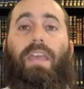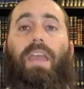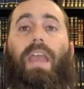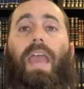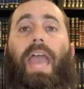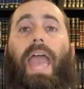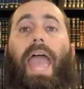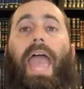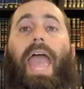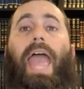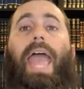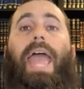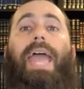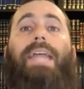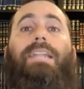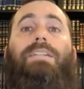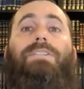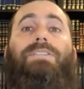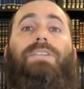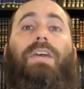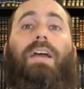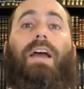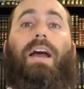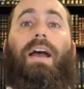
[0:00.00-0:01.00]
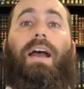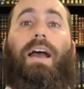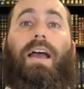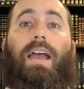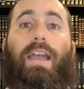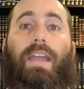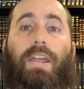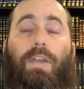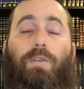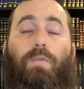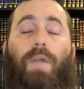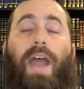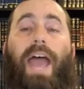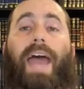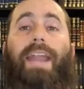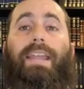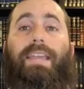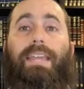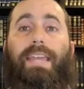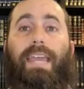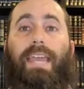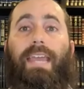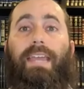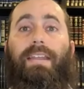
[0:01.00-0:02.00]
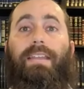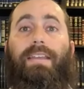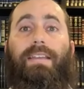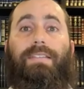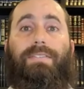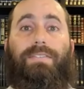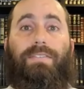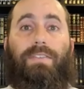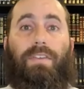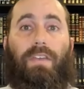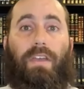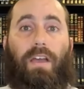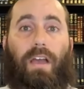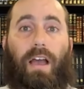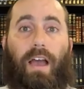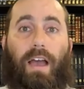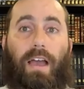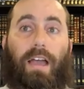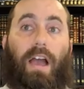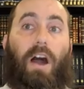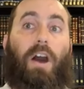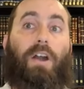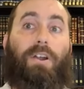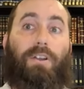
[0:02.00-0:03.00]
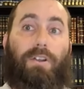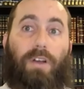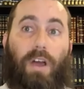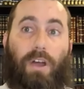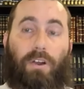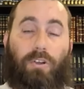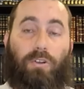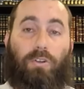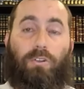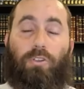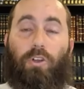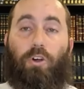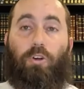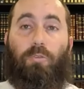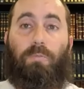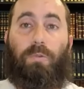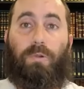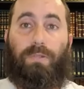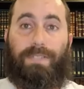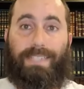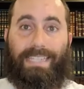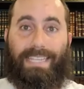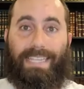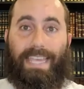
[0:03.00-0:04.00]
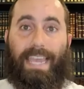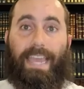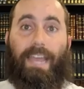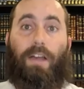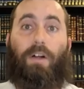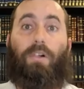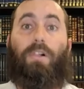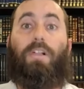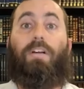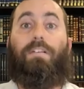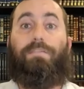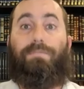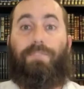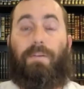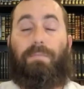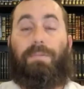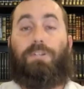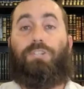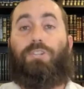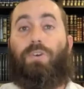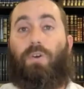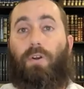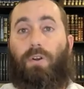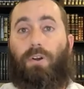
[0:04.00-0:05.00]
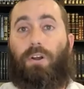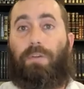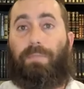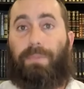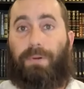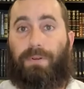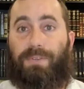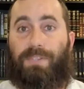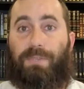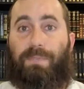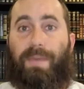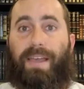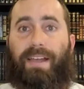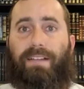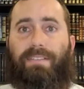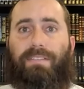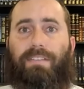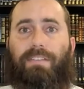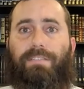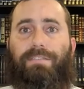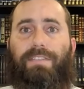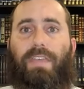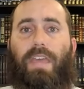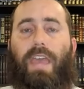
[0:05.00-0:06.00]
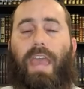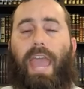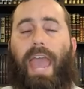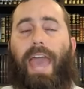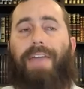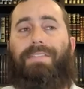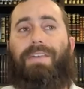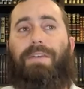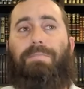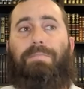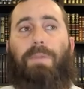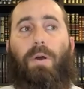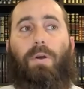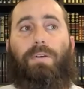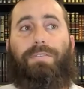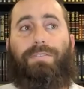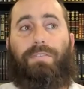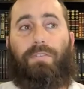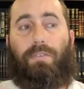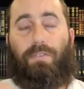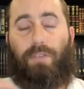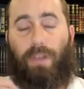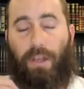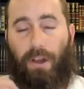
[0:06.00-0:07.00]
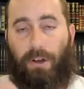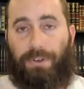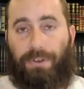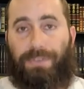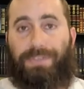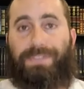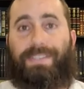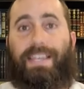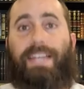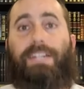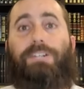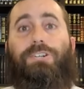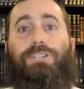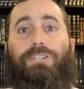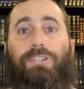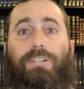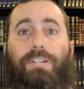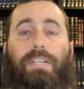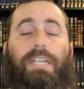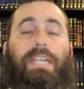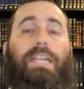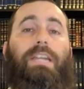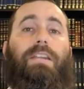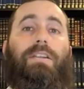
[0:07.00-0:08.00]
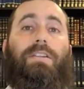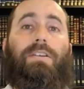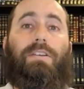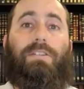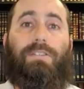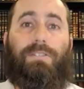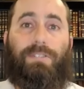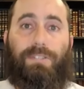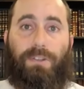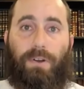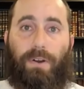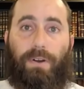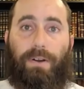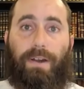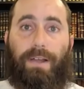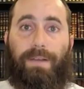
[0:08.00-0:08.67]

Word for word: and uh, eradicate it uh, on, a, on, a, global scale from a Torah perspective. And they both are centered in Torah.